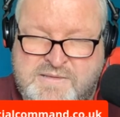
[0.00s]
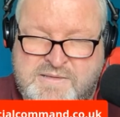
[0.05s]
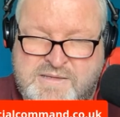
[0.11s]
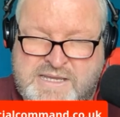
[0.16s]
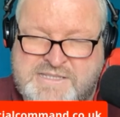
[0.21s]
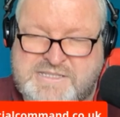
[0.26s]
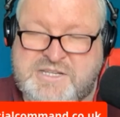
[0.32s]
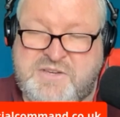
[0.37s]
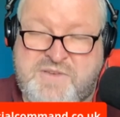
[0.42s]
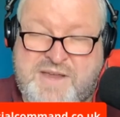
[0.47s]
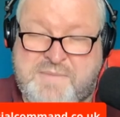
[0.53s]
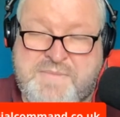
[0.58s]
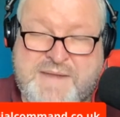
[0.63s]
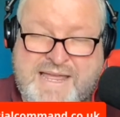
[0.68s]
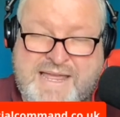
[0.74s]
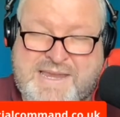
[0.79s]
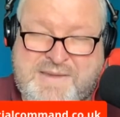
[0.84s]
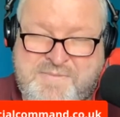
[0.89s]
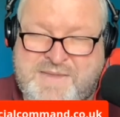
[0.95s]
Instagram
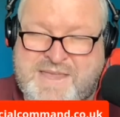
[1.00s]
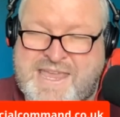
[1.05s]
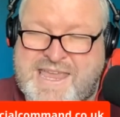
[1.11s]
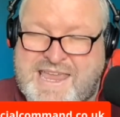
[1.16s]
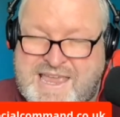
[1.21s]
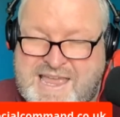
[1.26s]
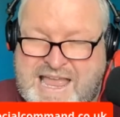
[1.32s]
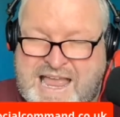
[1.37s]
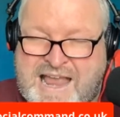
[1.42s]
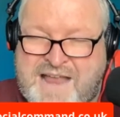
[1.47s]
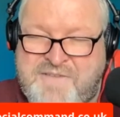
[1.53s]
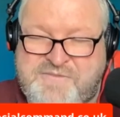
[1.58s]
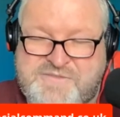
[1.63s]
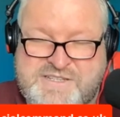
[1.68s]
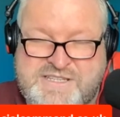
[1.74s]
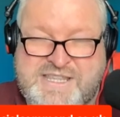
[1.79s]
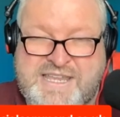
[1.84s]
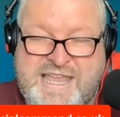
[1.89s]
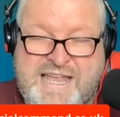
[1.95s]
name
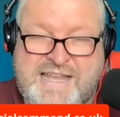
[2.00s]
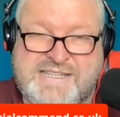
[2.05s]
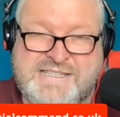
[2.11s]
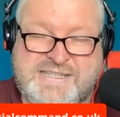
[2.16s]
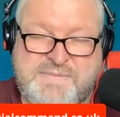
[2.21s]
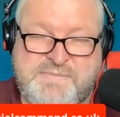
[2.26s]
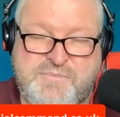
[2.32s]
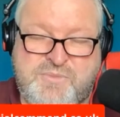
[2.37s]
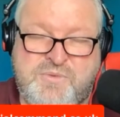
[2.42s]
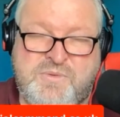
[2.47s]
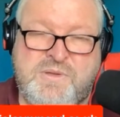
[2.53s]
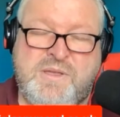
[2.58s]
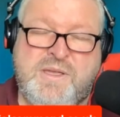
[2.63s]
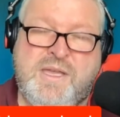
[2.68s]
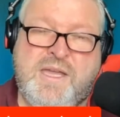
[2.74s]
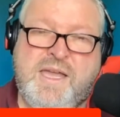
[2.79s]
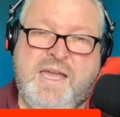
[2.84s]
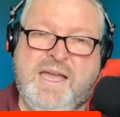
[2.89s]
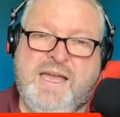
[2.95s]
after the @ symbol,
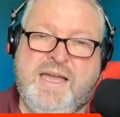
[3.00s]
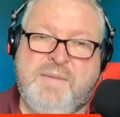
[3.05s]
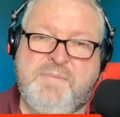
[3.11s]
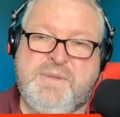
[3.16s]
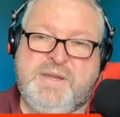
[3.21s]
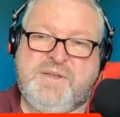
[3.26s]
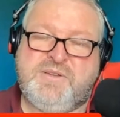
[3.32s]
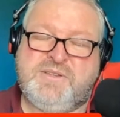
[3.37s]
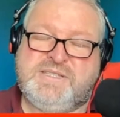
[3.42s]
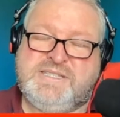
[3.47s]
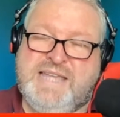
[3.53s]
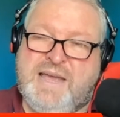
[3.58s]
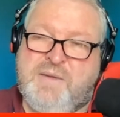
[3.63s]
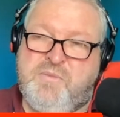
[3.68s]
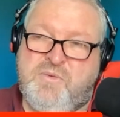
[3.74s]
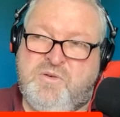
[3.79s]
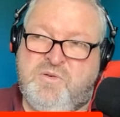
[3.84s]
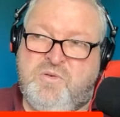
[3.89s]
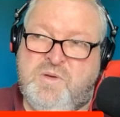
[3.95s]
because
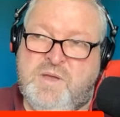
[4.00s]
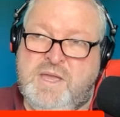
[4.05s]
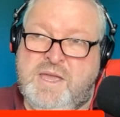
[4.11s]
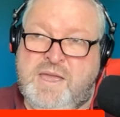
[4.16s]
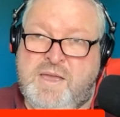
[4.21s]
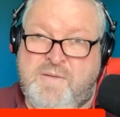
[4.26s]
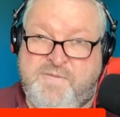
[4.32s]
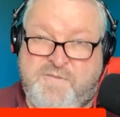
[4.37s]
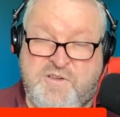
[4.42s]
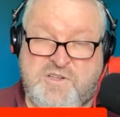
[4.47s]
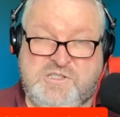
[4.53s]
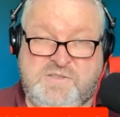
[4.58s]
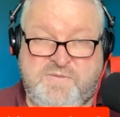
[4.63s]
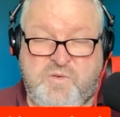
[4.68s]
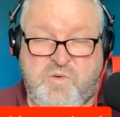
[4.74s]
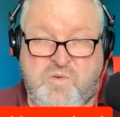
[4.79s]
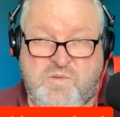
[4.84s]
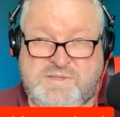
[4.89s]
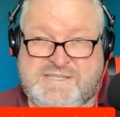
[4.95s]
that will first of
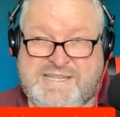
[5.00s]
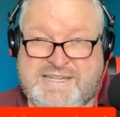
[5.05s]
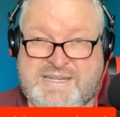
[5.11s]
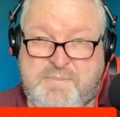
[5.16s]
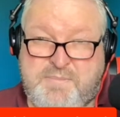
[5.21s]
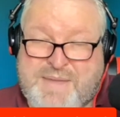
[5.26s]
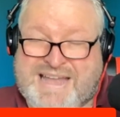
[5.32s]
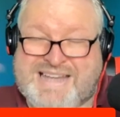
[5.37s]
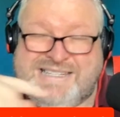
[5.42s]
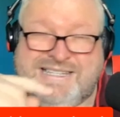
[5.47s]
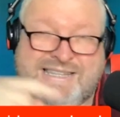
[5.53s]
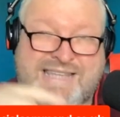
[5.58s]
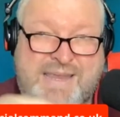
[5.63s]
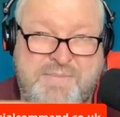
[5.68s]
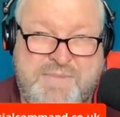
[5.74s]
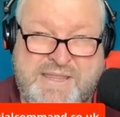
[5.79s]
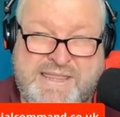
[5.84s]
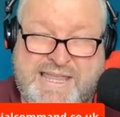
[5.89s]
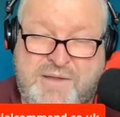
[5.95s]
all send it back to
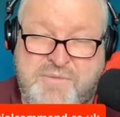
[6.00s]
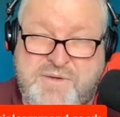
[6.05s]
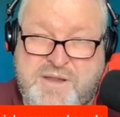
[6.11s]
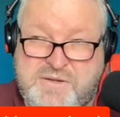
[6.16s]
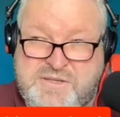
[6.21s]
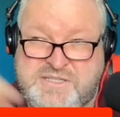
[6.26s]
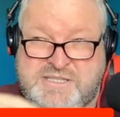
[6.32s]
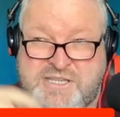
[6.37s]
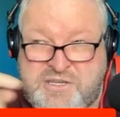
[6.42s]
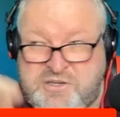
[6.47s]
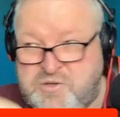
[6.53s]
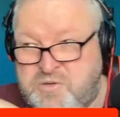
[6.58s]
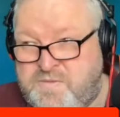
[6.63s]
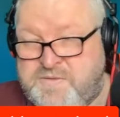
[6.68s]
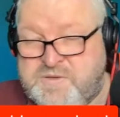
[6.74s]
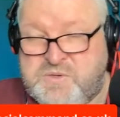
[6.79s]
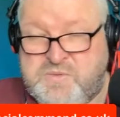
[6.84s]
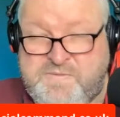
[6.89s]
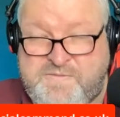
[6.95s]
them, and they'll notice that
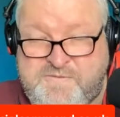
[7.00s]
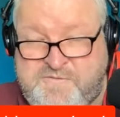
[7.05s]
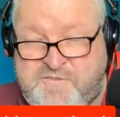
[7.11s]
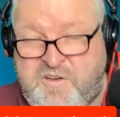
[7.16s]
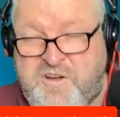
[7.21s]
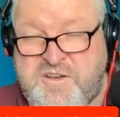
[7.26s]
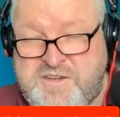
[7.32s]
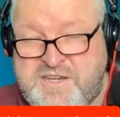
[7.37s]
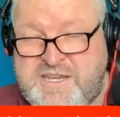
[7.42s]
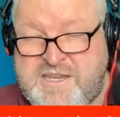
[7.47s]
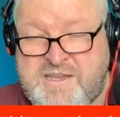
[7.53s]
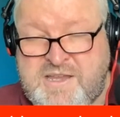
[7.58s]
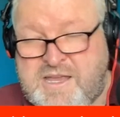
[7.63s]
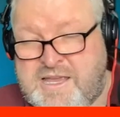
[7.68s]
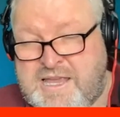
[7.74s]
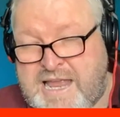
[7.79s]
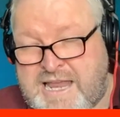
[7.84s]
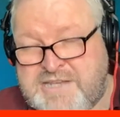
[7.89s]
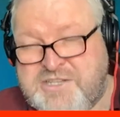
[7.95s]
you've followed it
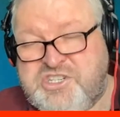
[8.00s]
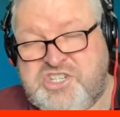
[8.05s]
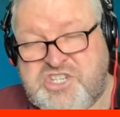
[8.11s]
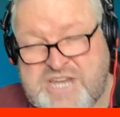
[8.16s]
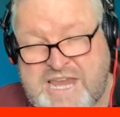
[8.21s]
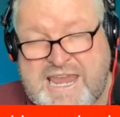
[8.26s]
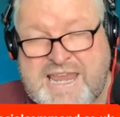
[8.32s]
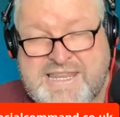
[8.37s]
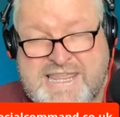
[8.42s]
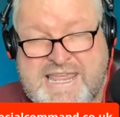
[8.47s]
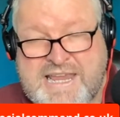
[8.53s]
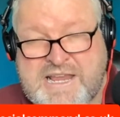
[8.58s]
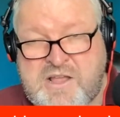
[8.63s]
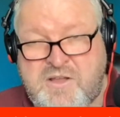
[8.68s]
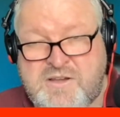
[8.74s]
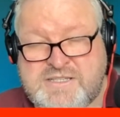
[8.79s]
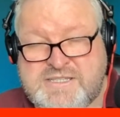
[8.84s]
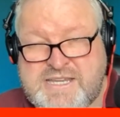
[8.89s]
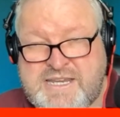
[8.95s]
and shared their
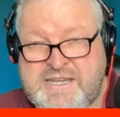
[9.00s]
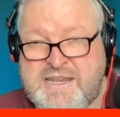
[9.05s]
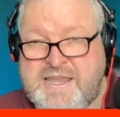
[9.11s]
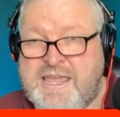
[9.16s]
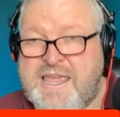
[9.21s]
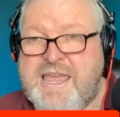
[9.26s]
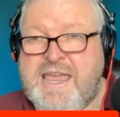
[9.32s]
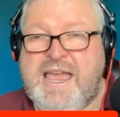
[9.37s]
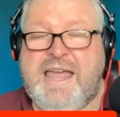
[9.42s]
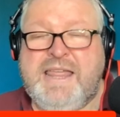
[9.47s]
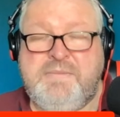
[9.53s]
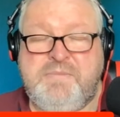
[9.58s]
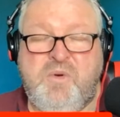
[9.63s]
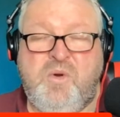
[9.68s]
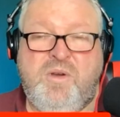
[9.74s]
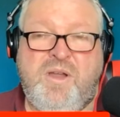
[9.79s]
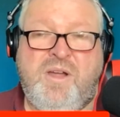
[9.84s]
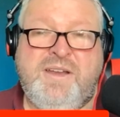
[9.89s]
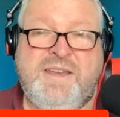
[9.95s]
content, and
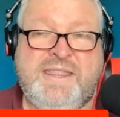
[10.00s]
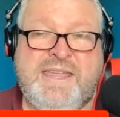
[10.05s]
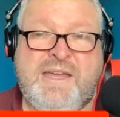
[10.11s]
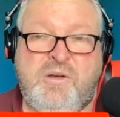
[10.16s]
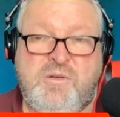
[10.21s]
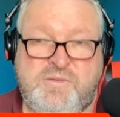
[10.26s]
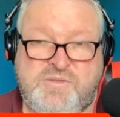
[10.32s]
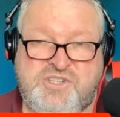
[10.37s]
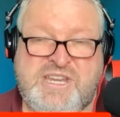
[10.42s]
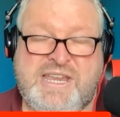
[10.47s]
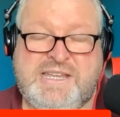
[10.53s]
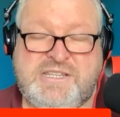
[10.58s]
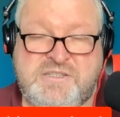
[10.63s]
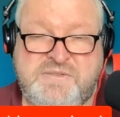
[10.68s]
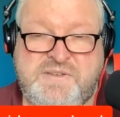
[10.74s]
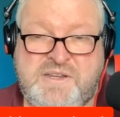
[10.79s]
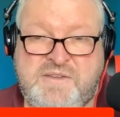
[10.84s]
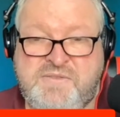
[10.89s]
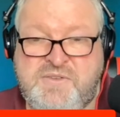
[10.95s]
more likely they'll share
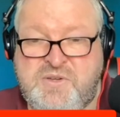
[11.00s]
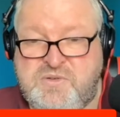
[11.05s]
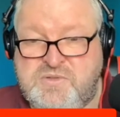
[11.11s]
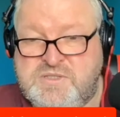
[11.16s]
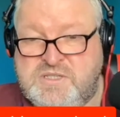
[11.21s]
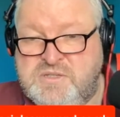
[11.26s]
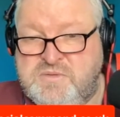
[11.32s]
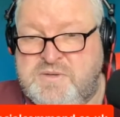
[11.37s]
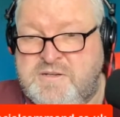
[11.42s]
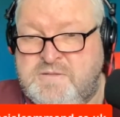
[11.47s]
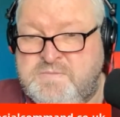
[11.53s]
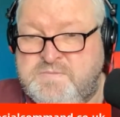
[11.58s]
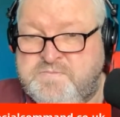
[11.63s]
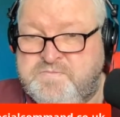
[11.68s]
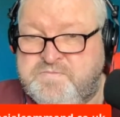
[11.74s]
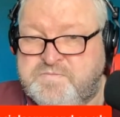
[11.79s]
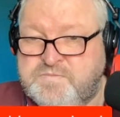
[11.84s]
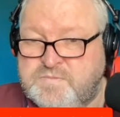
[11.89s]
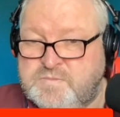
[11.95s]
something of yours as well.
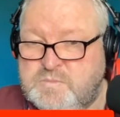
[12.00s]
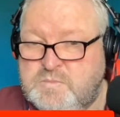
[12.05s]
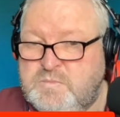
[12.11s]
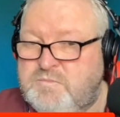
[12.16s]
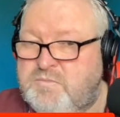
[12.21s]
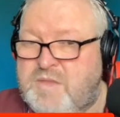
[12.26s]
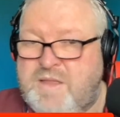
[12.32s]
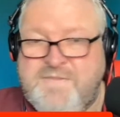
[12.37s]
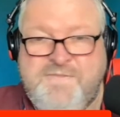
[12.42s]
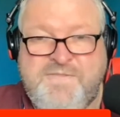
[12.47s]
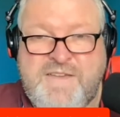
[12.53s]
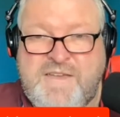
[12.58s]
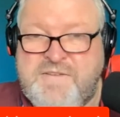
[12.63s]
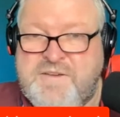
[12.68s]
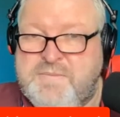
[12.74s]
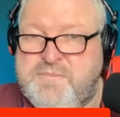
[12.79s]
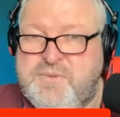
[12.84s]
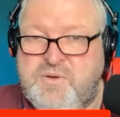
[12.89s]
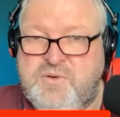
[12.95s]

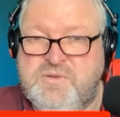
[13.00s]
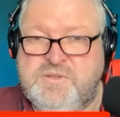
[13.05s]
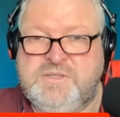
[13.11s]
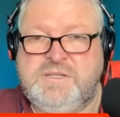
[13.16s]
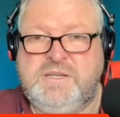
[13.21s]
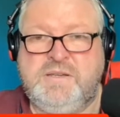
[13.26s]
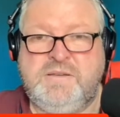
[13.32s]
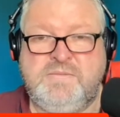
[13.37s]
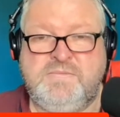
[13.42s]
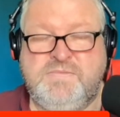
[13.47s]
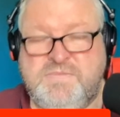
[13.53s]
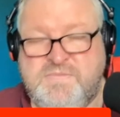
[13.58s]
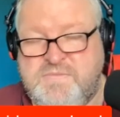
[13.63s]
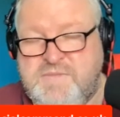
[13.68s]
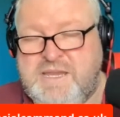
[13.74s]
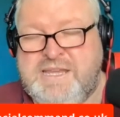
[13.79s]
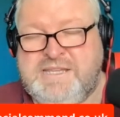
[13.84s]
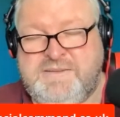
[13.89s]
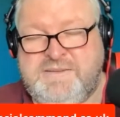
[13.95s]
Very important.
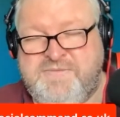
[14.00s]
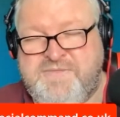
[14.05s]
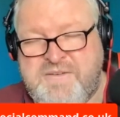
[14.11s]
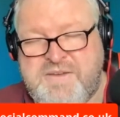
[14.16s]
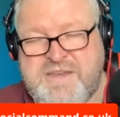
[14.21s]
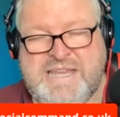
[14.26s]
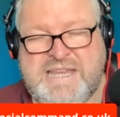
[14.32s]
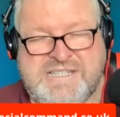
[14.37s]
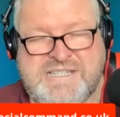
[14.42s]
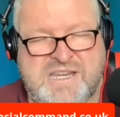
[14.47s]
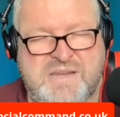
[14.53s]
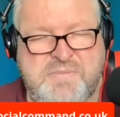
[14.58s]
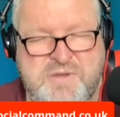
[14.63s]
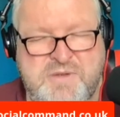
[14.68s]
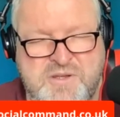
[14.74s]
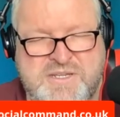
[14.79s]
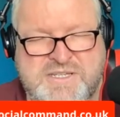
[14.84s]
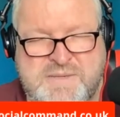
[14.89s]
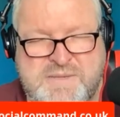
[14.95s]
It's
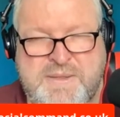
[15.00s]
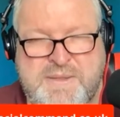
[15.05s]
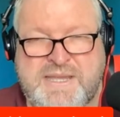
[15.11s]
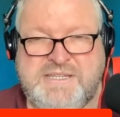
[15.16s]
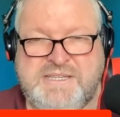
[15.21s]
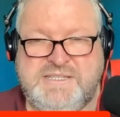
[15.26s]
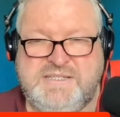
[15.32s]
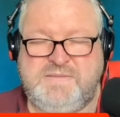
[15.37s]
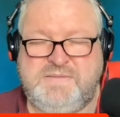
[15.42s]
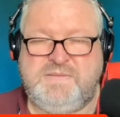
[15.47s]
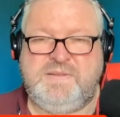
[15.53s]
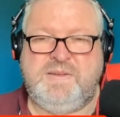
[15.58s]
community based.